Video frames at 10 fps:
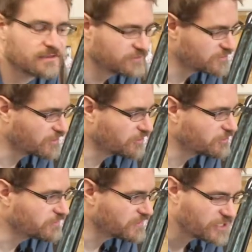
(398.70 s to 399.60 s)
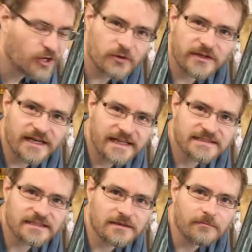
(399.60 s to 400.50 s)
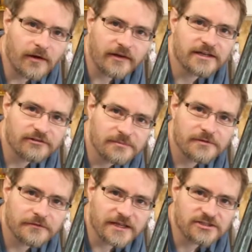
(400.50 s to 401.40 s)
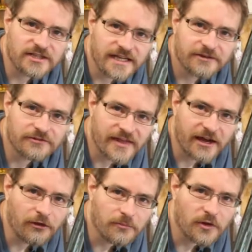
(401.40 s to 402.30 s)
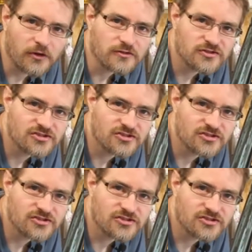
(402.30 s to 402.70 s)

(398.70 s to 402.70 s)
so the odd little minor imperfection here and there I'm not